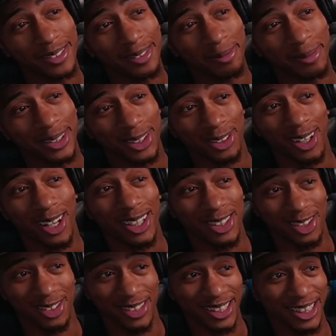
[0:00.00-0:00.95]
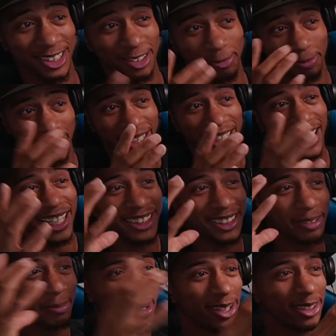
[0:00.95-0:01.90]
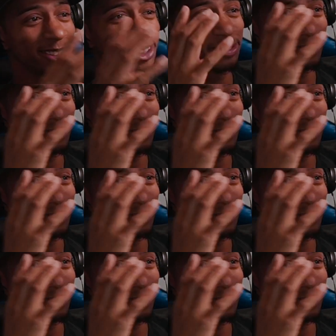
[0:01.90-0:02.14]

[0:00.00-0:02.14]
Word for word: But you also see this big ass emoji,